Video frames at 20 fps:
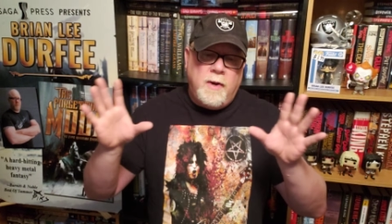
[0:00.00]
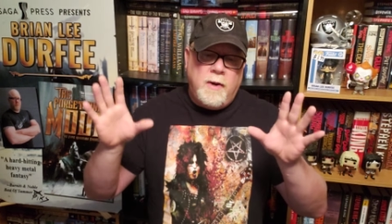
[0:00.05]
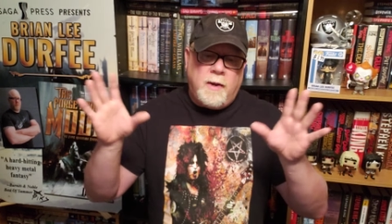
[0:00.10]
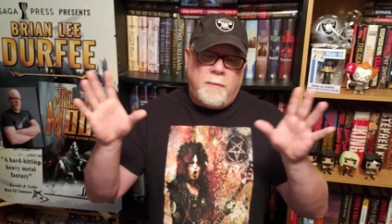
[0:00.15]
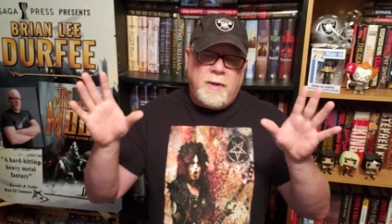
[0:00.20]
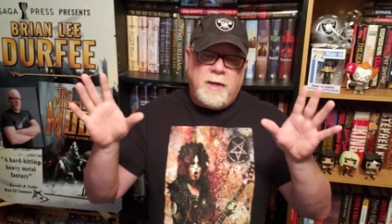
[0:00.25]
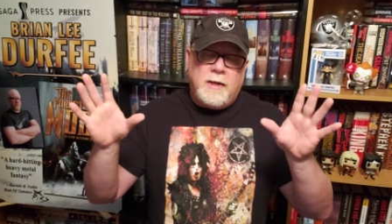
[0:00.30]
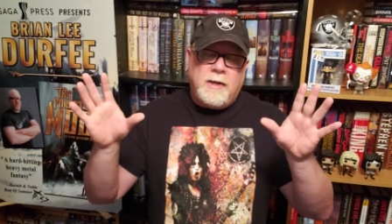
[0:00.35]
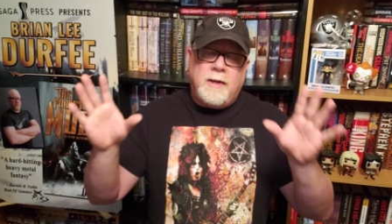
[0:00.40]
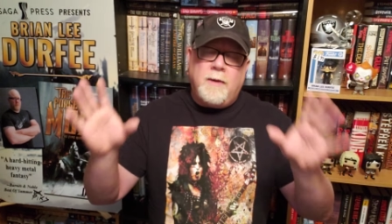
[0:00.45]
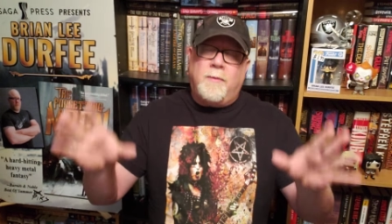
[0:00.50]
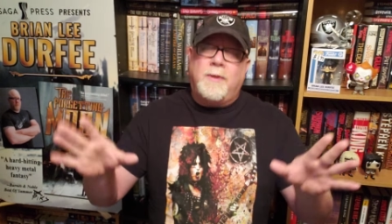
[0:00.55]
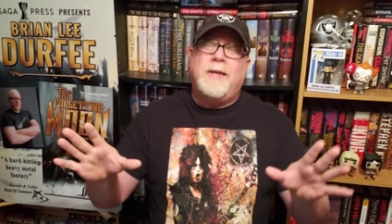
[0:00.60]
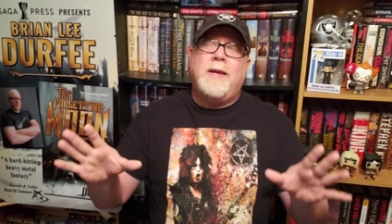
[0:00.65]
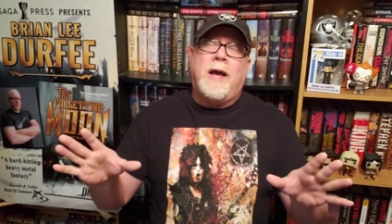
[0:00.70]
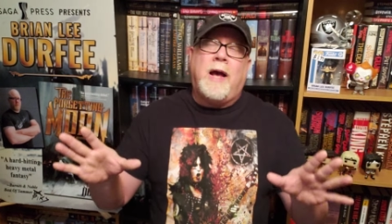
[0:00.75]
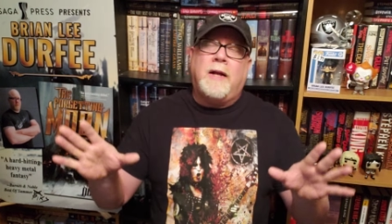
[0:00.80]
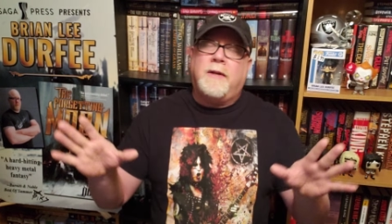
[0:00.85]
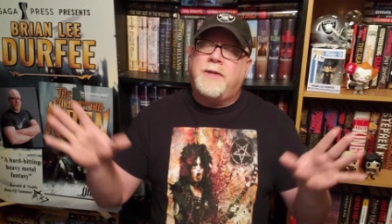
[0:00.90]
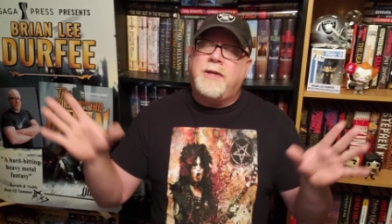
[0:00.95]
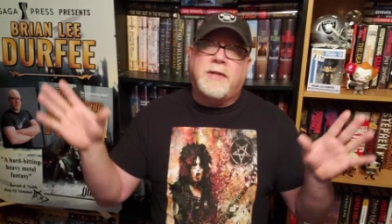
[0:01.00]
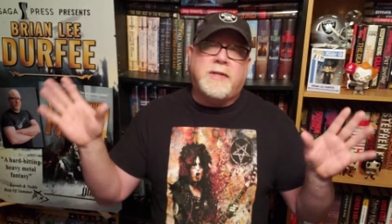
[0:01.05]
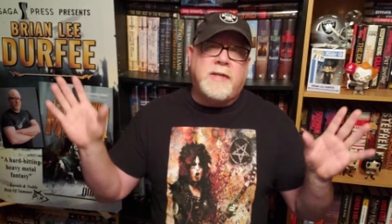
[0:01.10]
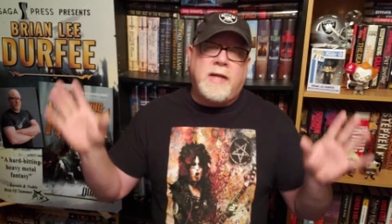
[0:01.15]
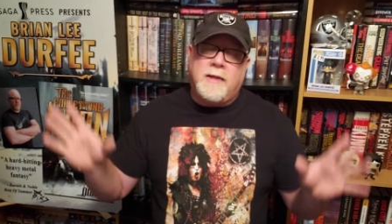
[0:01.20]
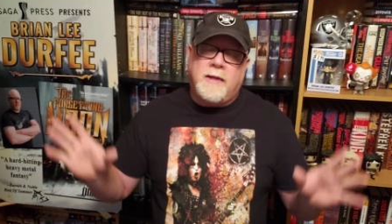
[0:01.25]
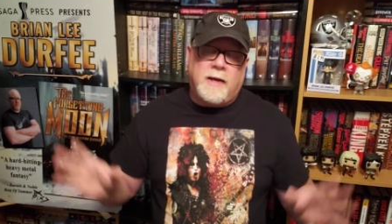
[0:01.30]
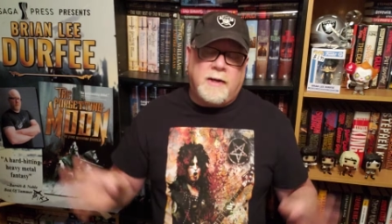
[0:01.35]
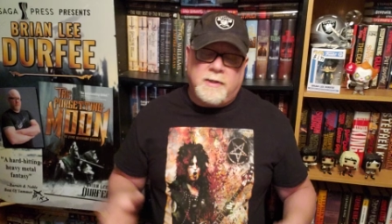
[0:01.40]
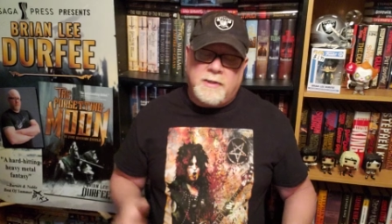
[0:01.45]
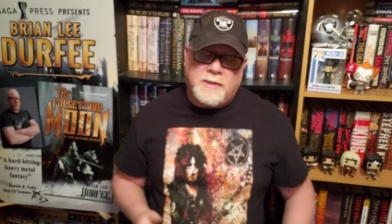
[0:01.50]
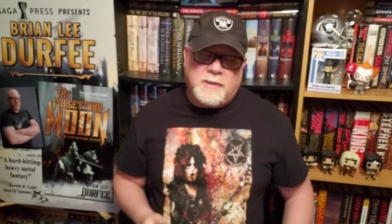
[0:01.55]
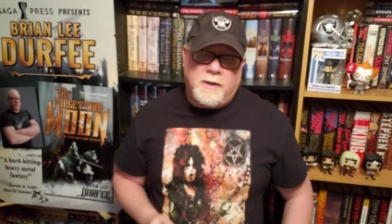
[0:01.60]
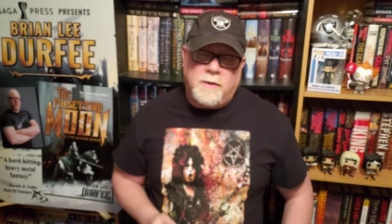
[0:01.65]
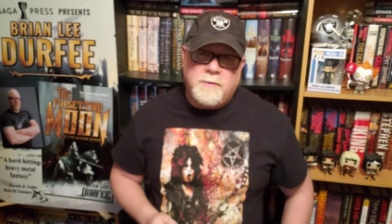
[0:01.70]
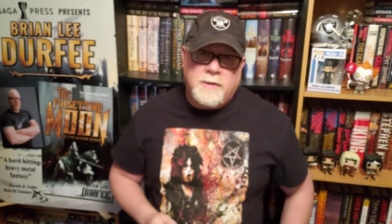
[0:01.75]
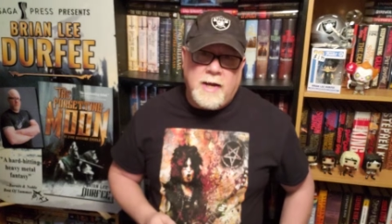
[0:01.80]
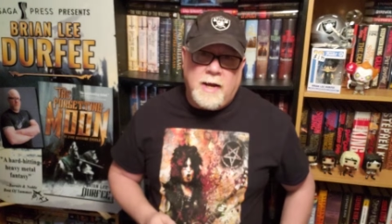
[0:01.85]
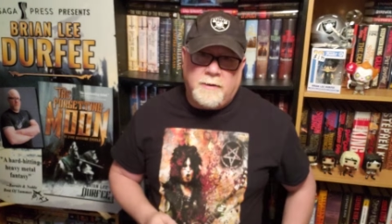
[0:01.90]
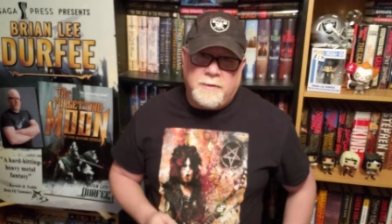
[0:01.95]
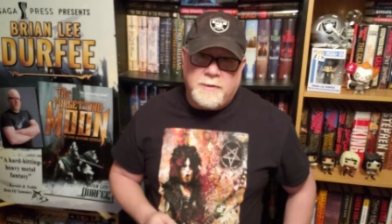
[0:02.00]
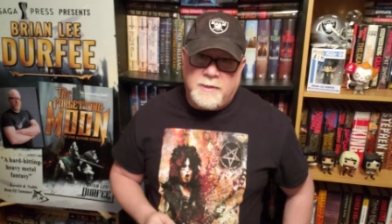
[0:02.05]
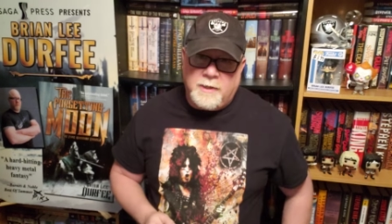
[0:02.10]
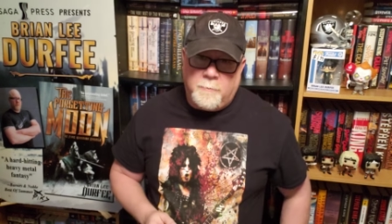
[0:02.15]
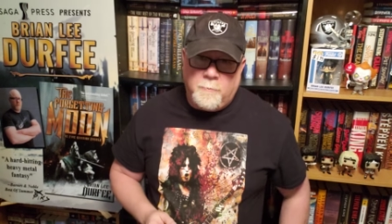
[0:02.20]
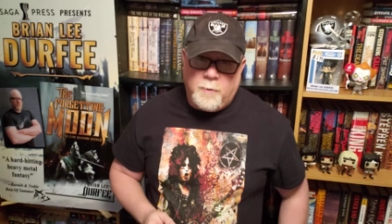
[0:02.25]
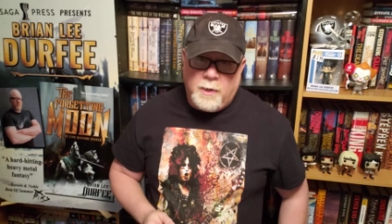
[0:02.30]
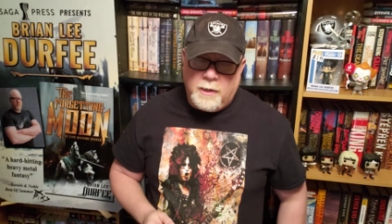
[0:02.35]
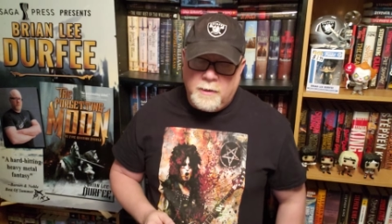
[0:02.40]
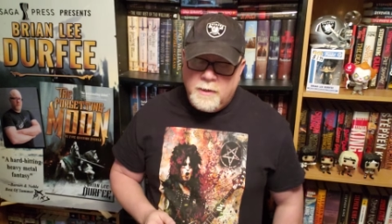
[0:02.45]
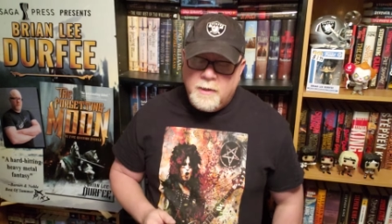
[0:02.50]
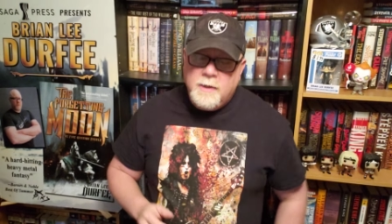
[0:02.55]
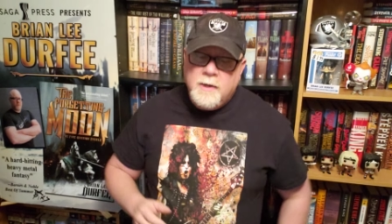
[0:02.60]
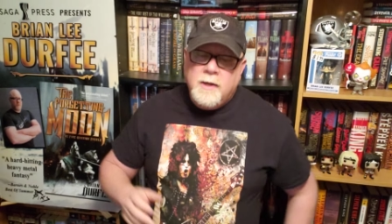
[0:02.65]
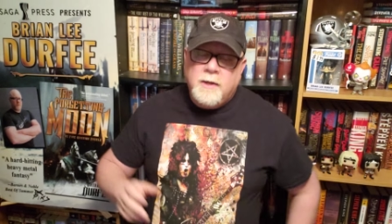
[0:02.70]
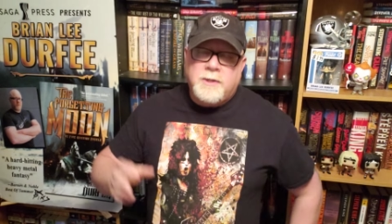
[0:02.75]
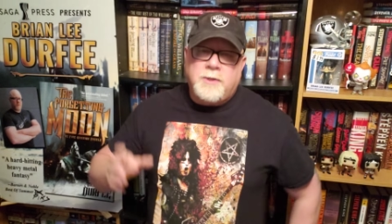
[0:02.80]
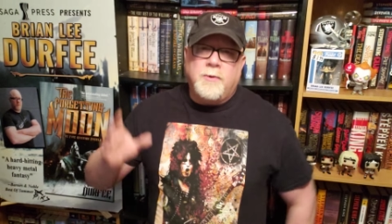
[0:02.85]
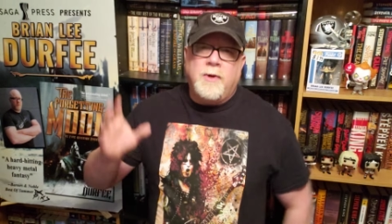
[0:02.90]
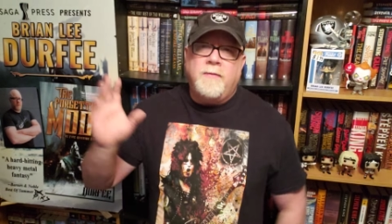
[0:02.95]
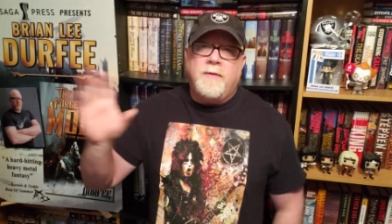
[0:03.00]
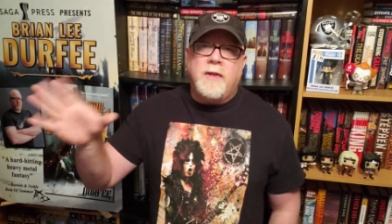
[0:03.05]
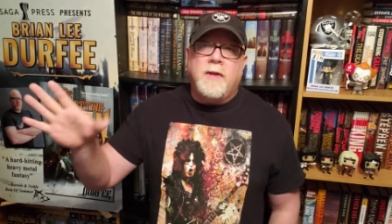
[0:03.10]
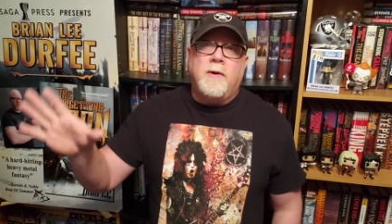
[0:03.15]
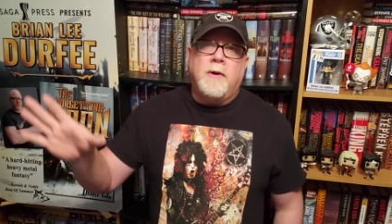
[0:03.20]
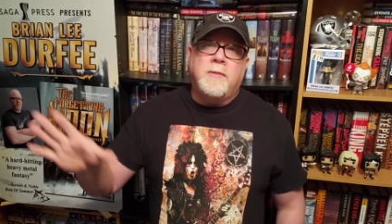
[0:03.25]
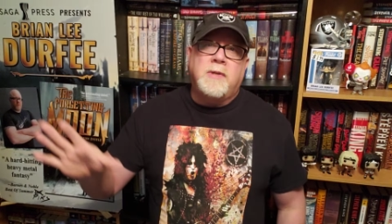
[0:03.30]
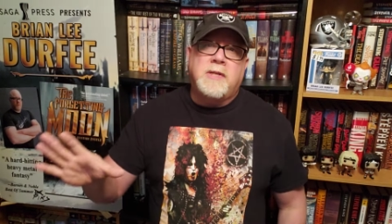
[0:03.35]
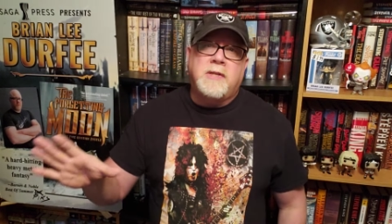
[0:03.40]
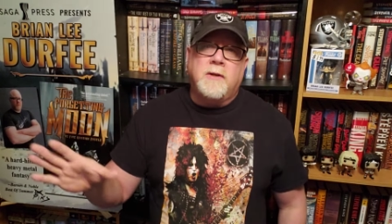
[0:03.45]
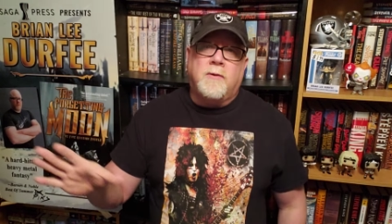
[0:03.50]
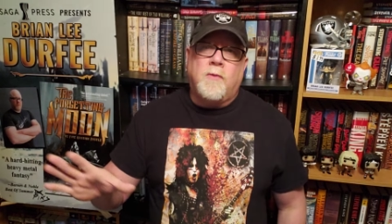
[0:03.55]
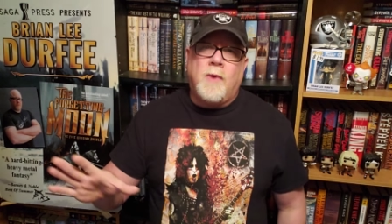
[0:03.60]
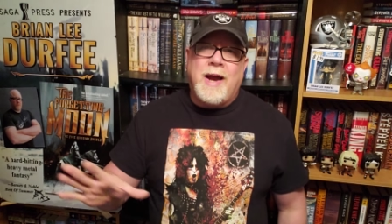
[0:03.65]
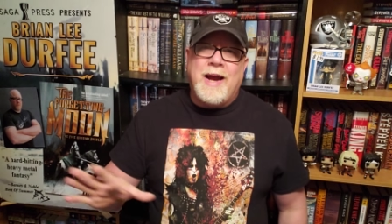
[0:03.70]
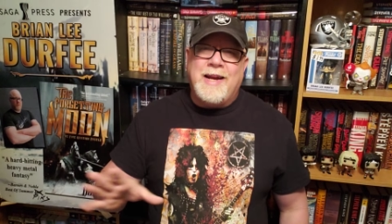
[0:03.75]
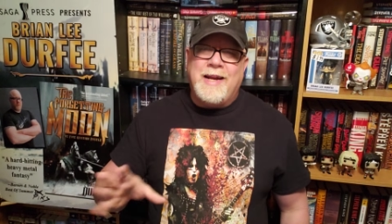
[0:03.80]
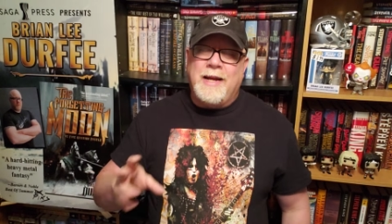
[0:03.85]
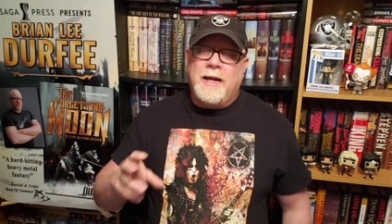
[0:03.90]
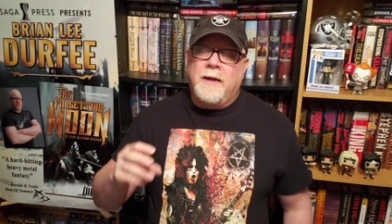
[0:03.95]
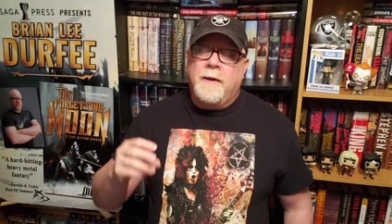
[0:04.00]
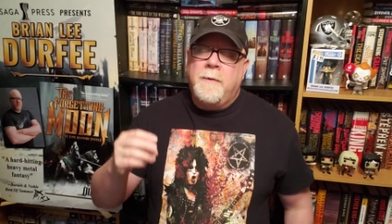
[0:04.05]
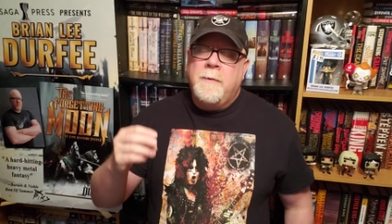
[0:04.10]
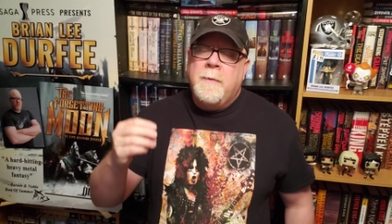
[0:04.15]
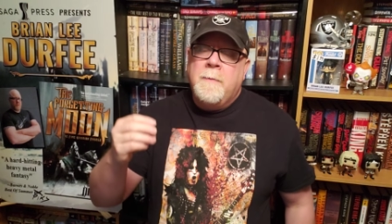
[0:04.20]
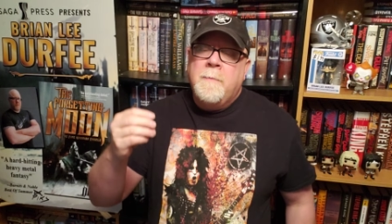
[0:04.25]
i mean yeah i'll just say that it's slowed down somewhat so even though i'm still writing